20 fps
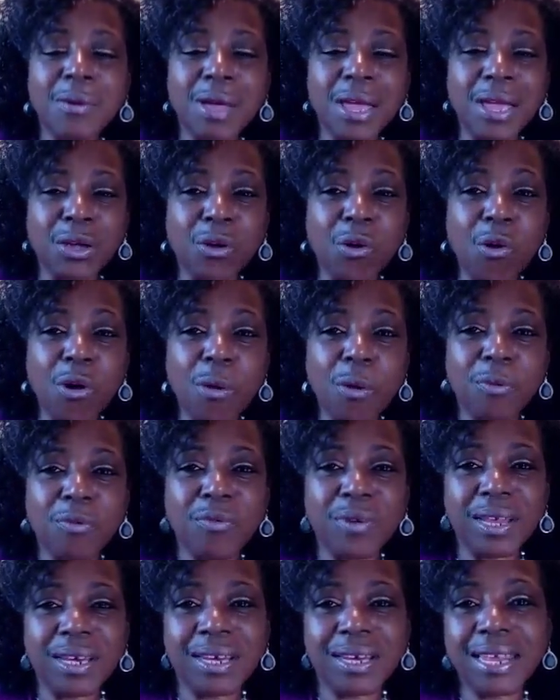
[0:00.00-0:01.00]

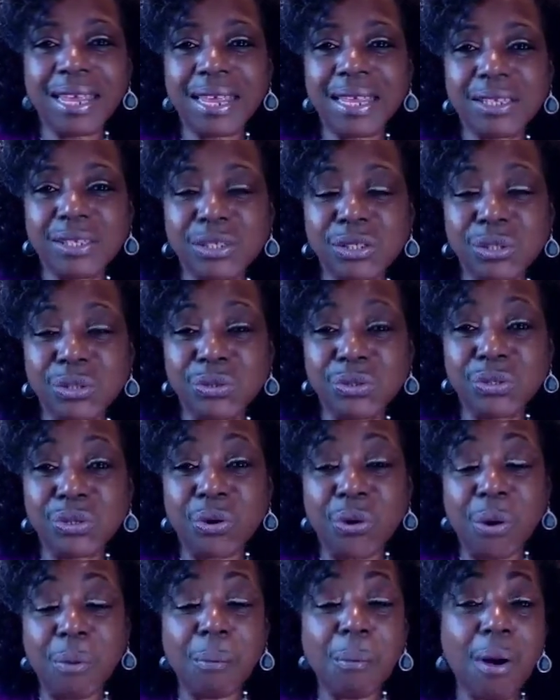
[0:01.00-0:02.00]
incorporate it into
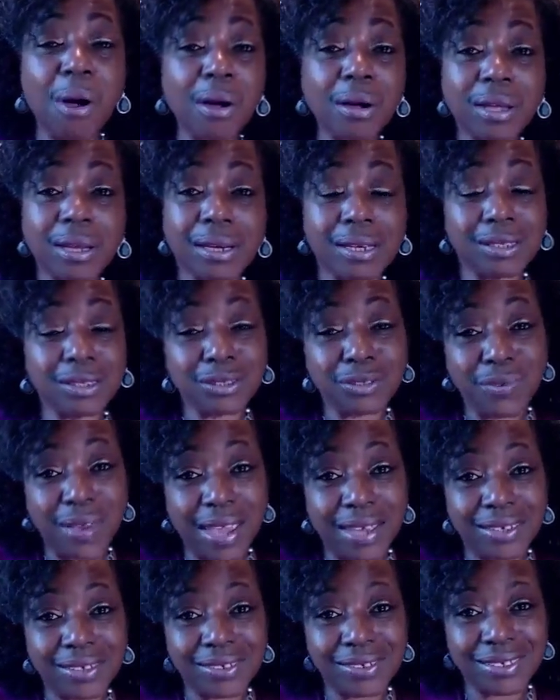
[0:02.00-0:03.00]
your marketing
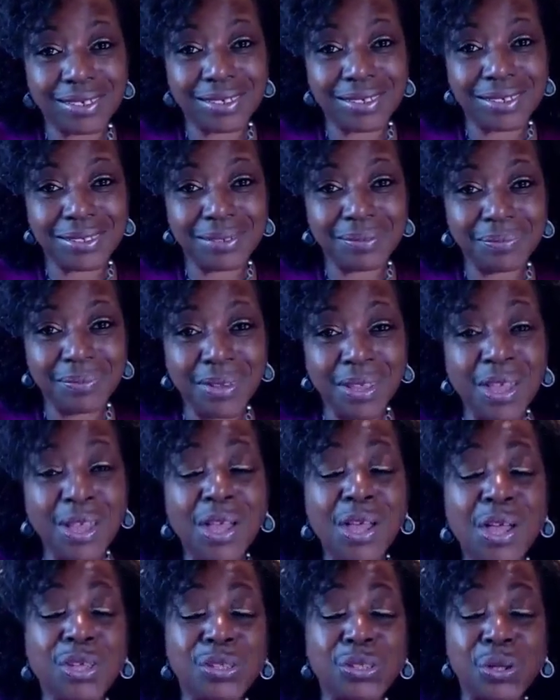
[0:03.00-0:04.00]
strategies.
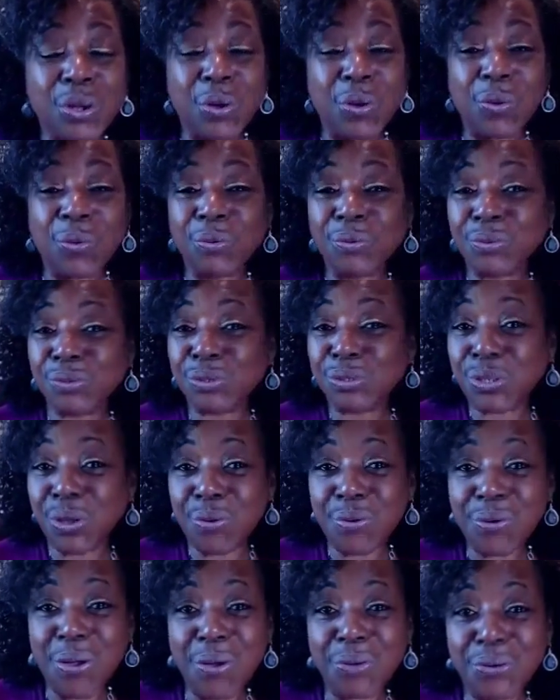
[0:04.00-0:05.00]
So
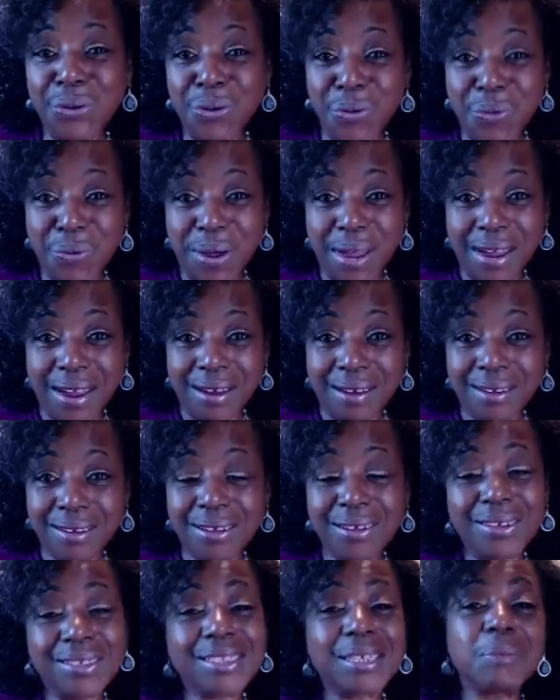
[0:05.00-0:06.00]
don't go nowhere
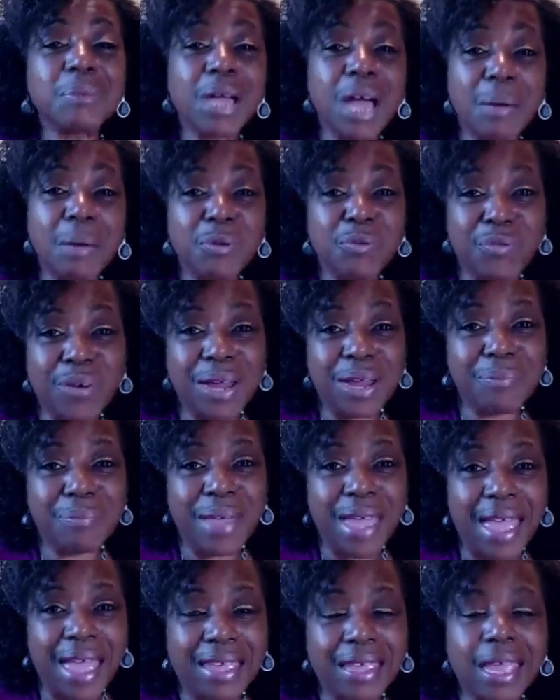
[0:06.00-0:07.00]
because I'm coming right
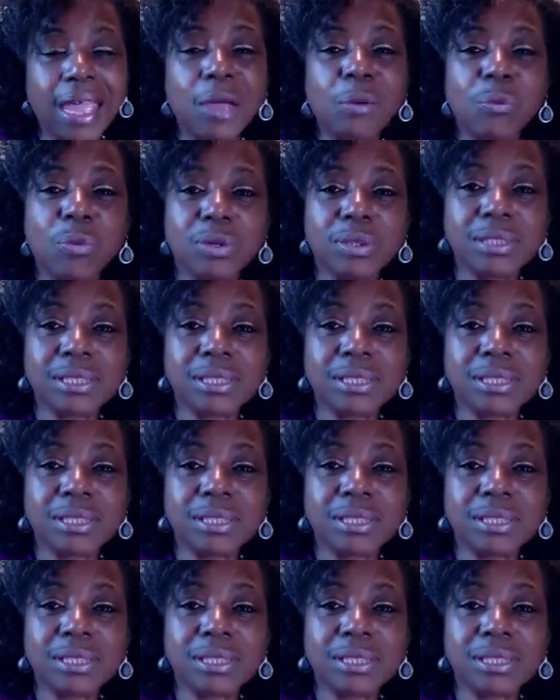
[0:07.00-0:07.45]
back and we'll